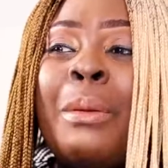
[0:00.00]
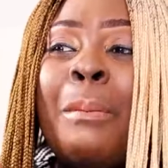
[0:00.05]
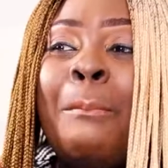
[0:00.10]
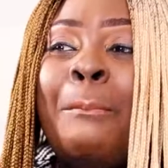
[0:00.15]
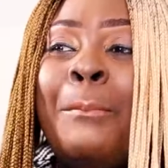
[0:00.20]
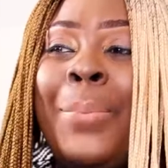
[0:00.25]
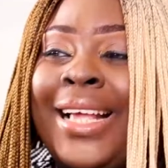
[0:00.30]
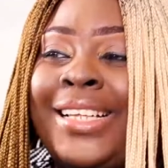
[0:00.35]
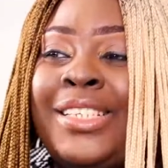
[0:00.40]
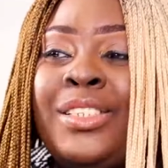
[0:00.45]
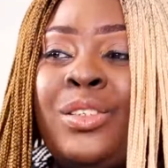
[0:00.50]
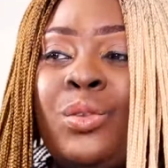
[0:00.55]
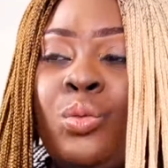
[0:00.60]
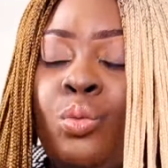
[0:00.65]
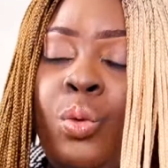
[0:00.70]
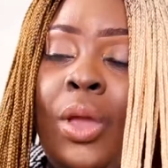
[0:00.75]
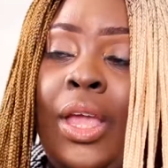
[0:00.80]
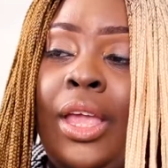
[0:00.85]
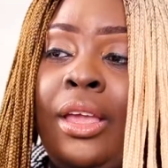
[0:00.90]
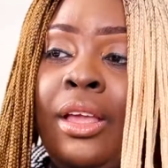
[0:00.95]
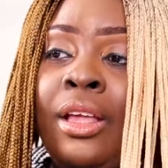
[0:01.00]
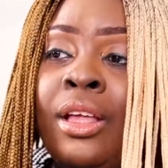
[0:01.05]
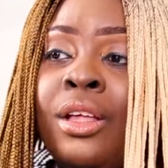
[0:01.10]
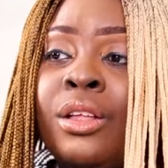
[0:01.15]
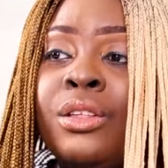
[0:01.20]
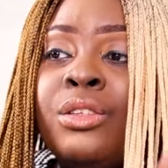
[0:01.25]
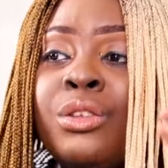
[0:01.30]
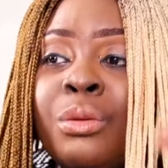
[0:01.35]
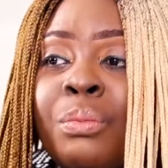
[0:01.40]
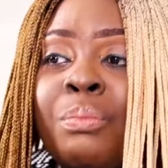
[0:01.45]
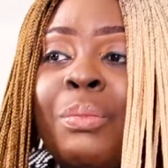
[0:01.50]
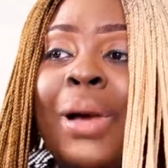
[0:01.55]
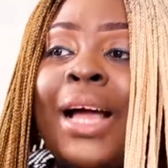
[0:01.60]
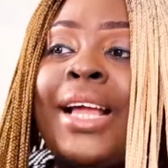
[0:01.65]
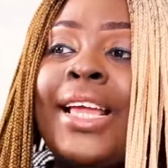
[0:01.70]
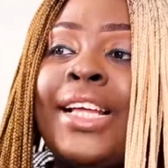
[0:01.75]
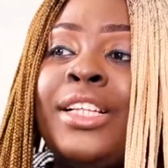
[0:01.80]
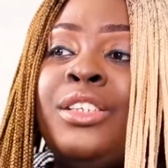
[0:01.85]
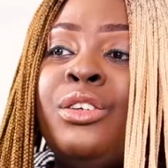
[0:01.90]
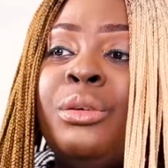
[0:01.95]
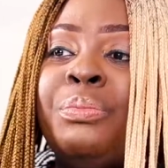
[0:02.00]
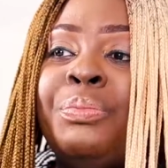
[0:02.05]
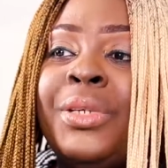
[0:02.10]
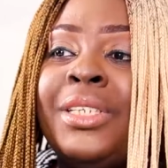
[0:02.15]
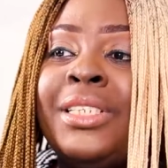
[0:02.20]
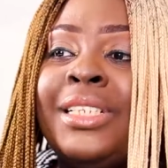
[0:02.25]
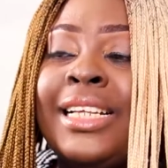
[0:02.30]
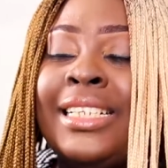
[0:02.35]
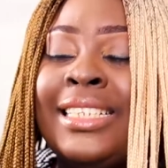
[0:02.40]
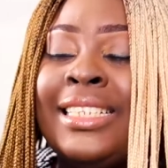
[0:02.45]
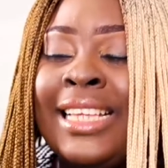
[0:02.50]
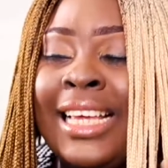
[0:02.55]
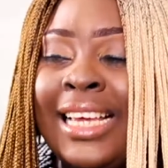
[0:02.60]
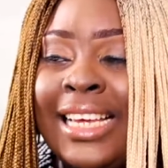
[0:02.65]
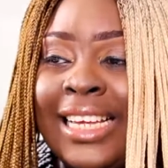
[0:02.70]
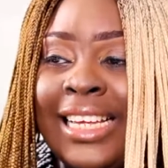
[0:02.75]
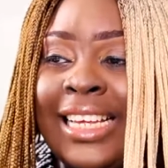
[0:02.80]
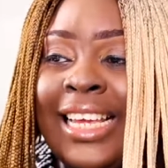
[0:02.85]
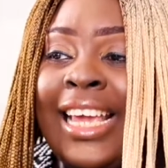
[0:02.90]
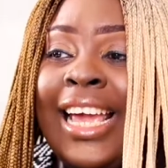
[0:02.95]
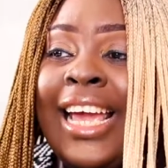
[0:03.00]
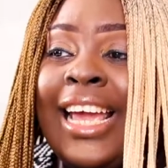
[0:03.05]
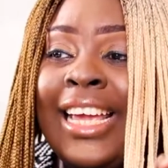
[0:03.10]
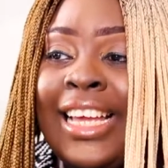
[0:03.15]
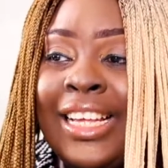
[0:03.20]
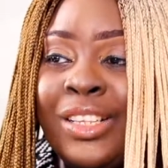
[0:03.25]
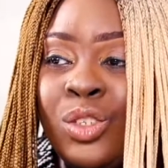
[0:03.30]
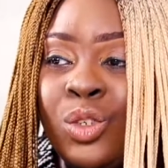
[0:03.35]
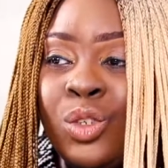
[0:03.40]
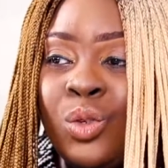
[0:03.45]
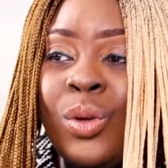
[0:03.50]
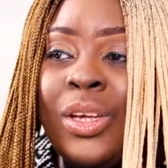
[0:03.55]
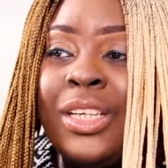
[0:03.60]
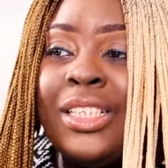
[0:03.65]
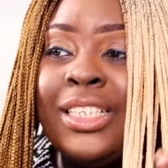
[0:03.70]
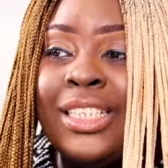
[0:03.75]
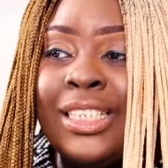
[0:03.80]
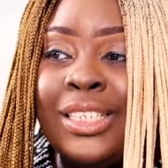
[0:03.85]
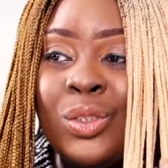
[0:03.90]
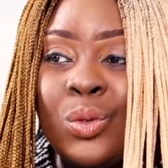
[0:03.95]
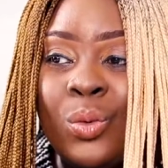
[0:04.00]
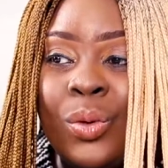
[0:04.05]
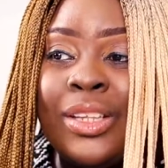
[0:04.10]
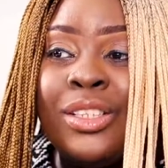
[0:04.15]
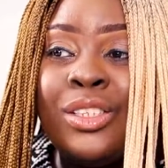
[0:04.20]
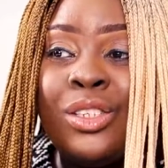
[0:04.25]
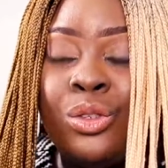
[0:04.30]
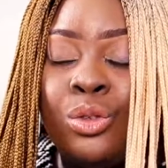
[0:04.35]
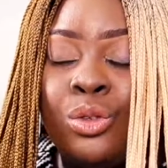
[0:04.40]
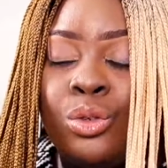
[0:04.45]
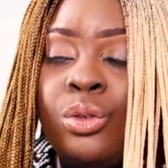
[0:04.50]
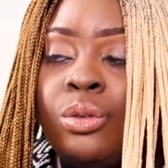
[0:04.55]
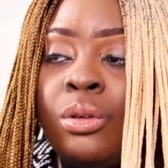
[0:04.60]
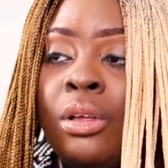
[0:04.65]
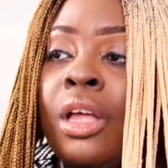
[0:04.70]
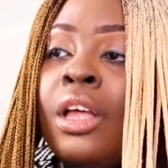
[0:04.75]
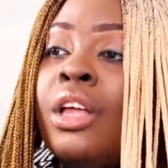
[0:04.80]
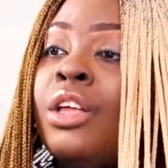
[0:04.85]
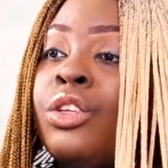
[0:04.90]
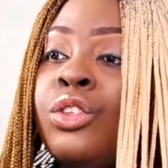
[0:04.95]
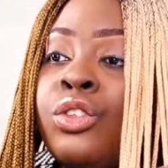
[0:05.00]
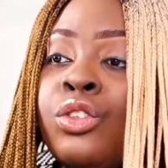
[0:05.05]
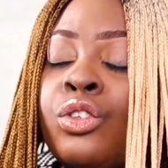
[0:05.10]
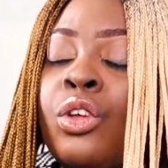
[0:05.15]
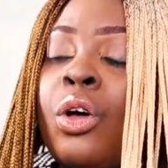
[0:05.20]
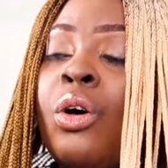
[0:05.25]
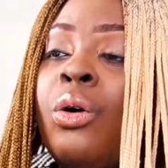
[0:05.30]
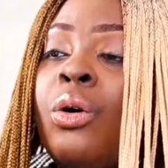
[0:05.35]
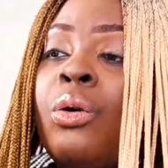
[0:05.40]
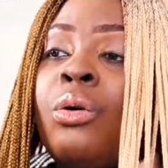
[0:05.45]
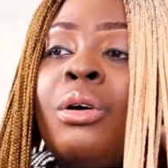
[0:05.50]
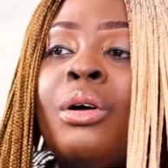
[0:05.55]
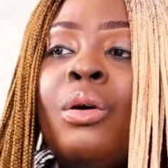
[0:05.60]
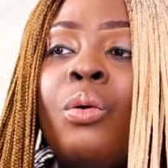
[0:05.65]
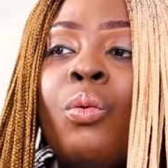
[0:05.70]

the best ways to market your business here in 2022. So